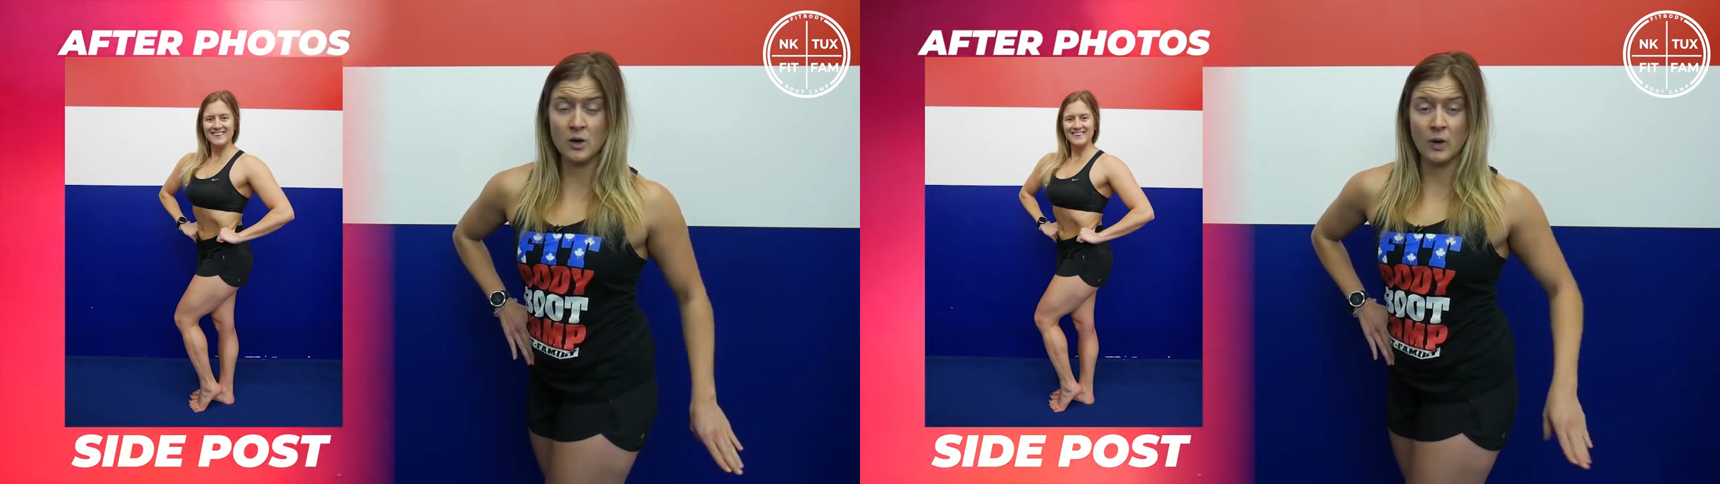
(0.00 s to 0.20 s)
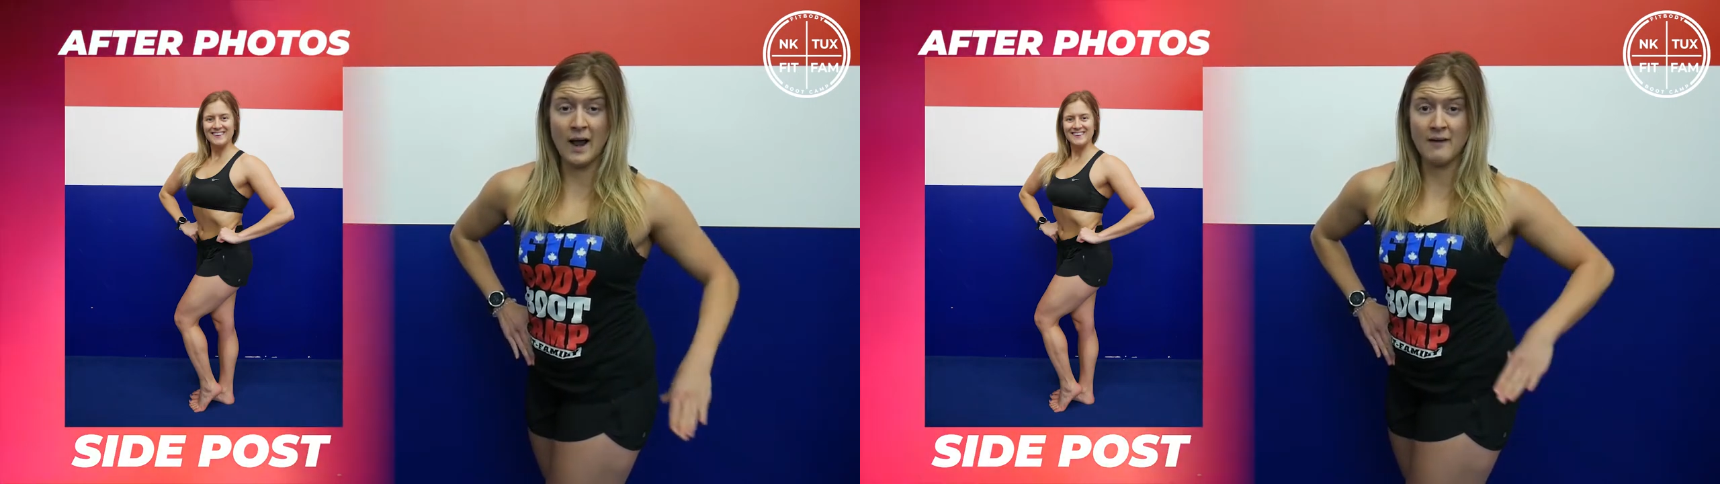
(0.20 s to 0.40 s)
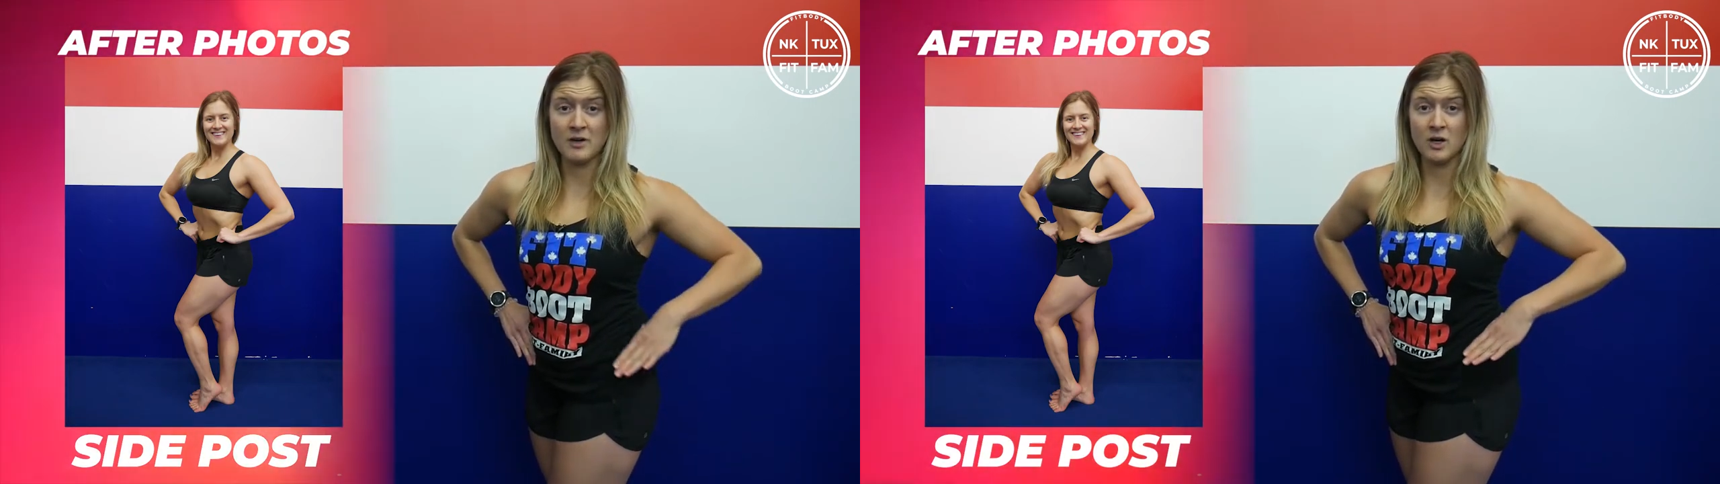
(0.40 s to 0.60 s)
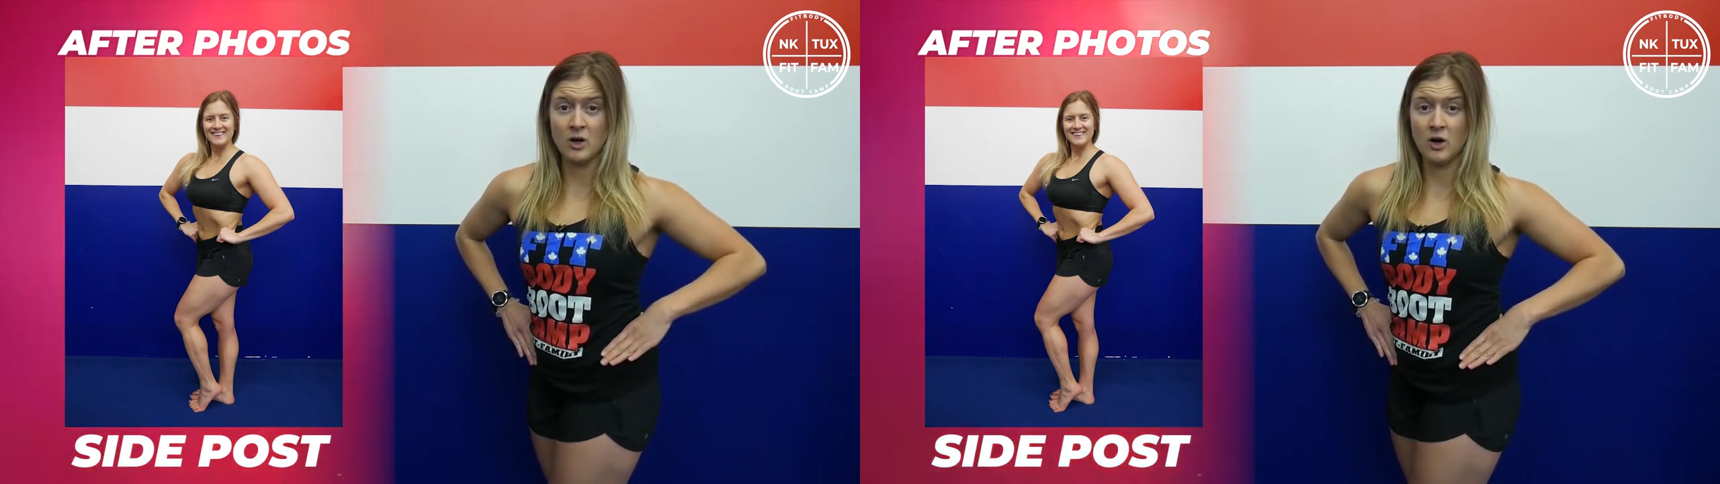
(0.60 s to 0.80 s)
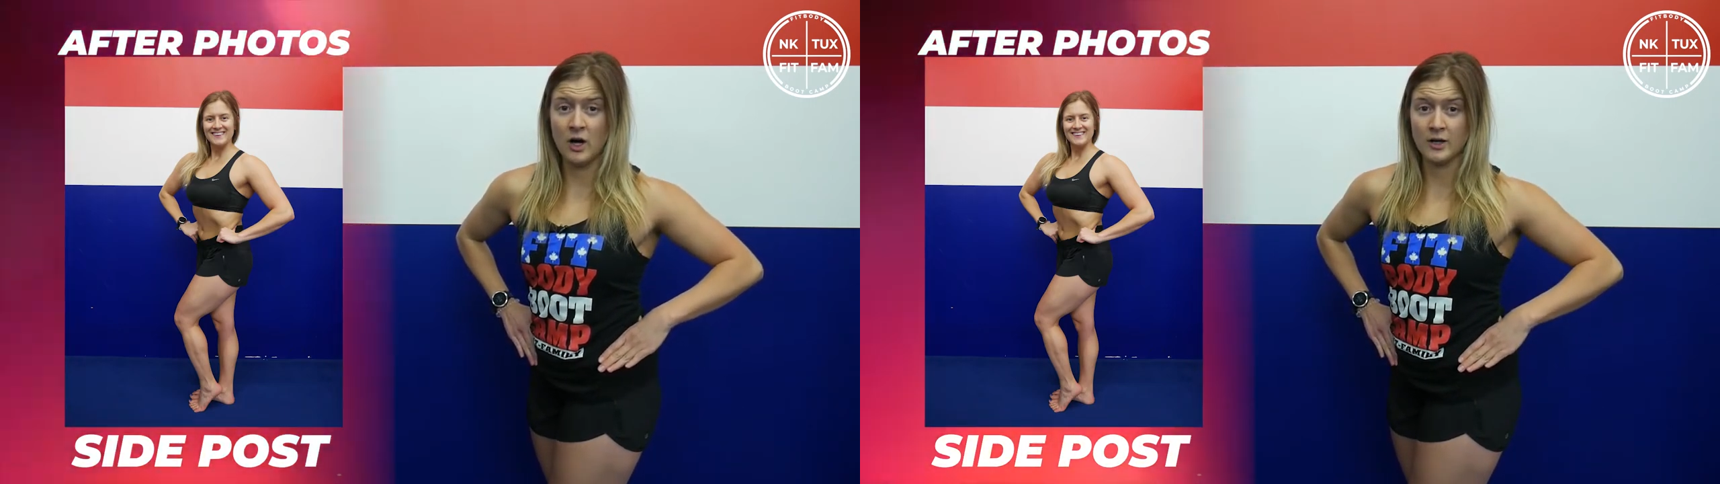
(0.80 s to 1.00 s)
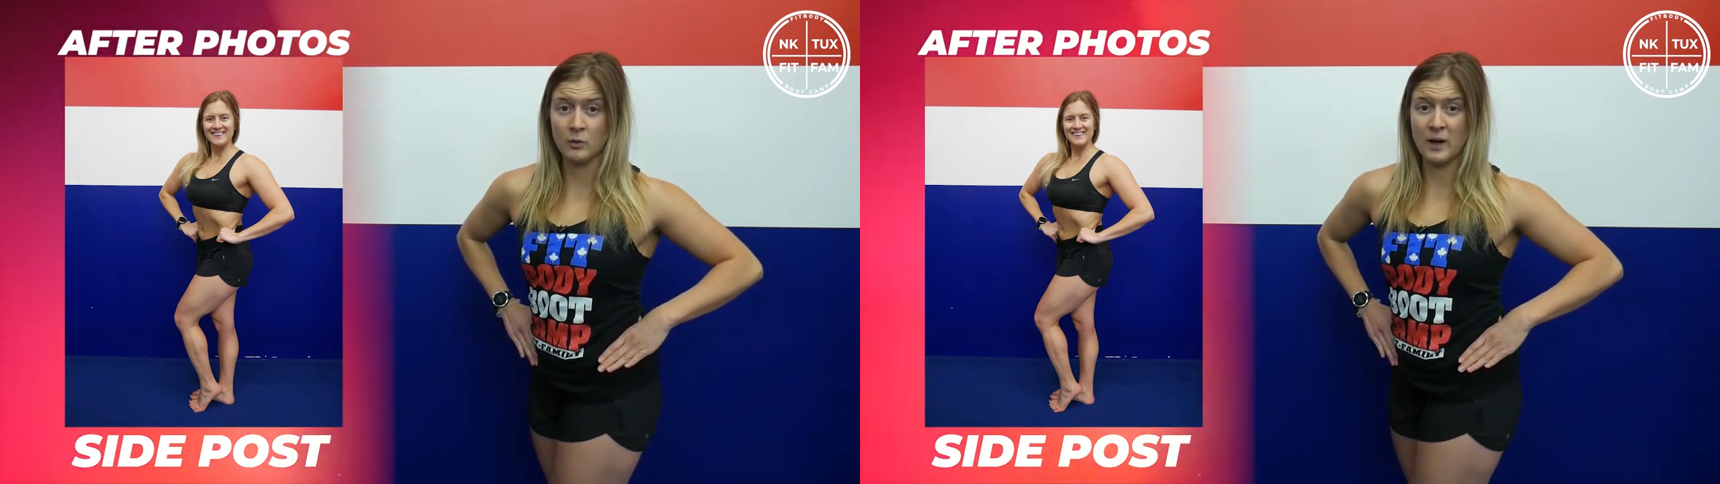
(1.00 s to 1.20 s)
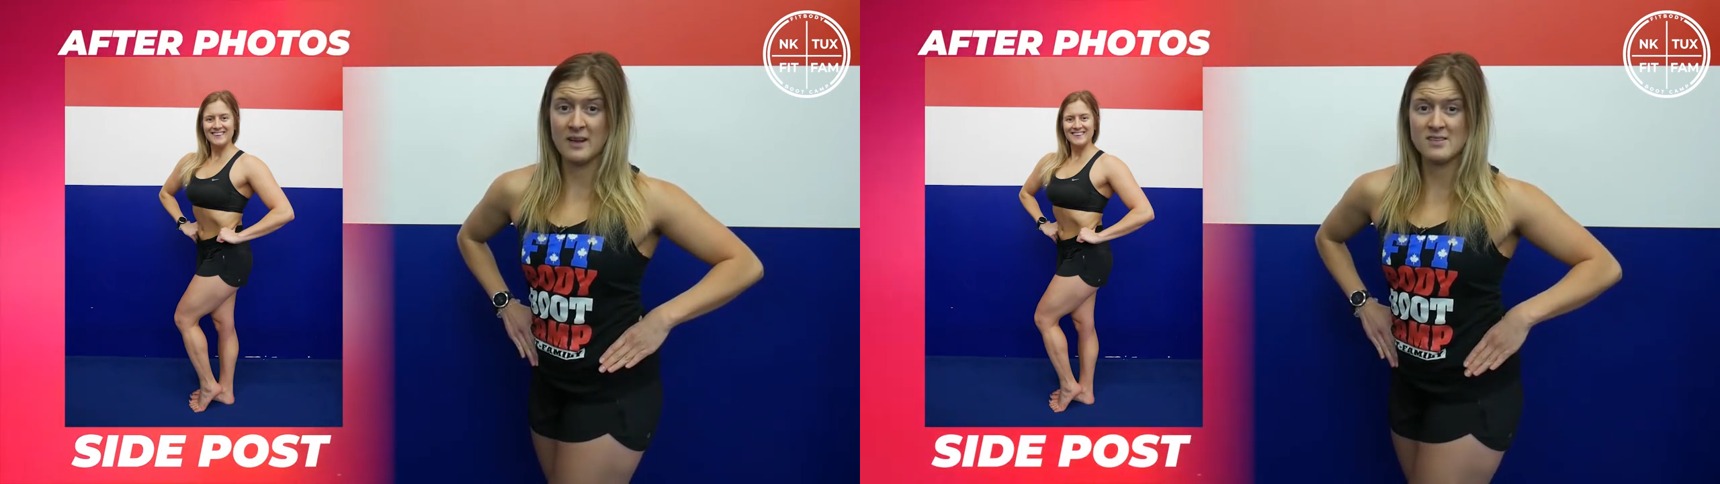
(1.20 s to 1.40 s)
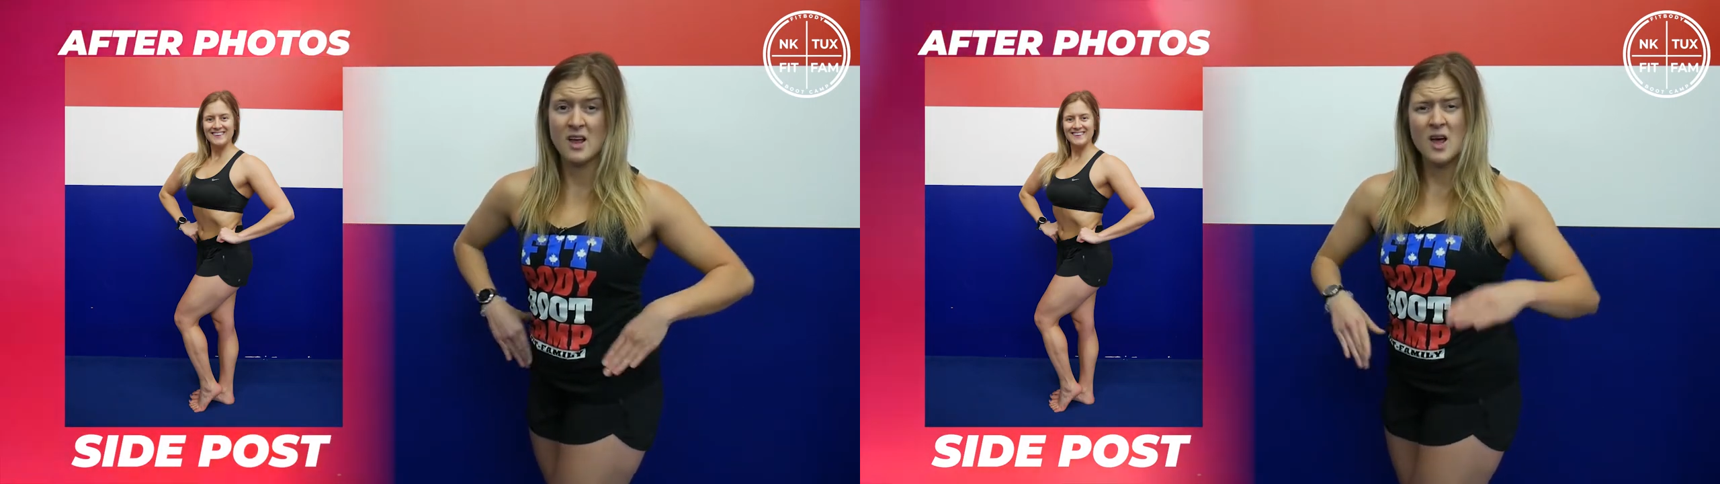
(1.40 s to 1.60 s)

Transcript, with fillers: or have it on your waist.